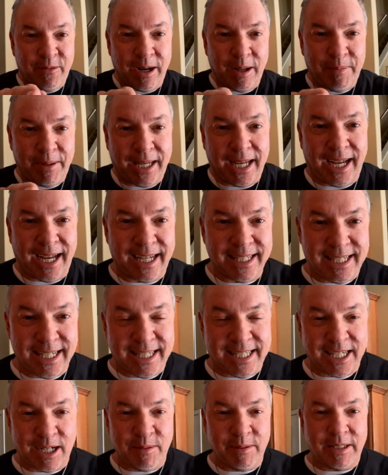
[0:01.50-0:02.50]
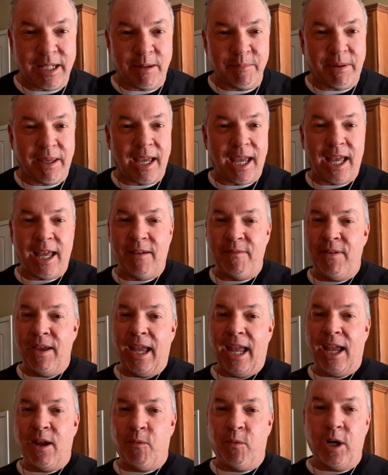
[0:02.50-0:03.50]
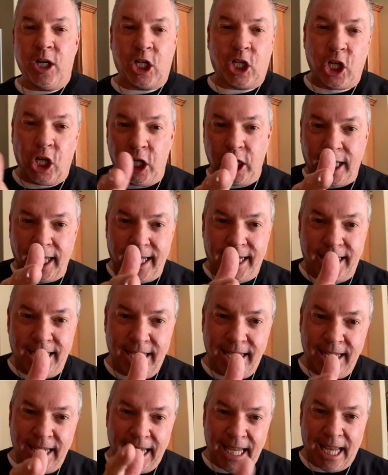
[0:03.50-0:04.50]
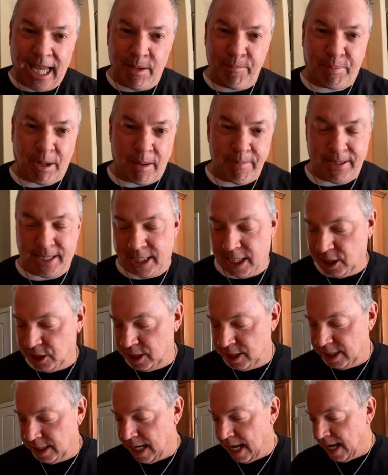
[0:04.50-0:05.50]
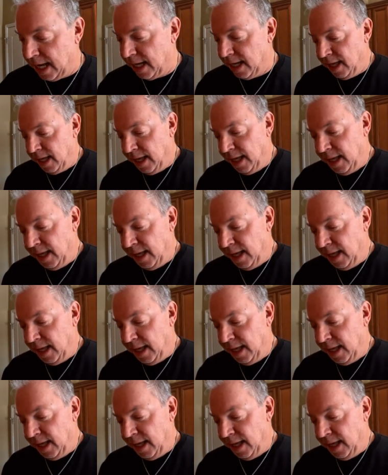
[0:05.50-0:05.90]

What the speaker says: what up you guys? It's Summertime Kev, and we're cooking in Poppy's kitchen today.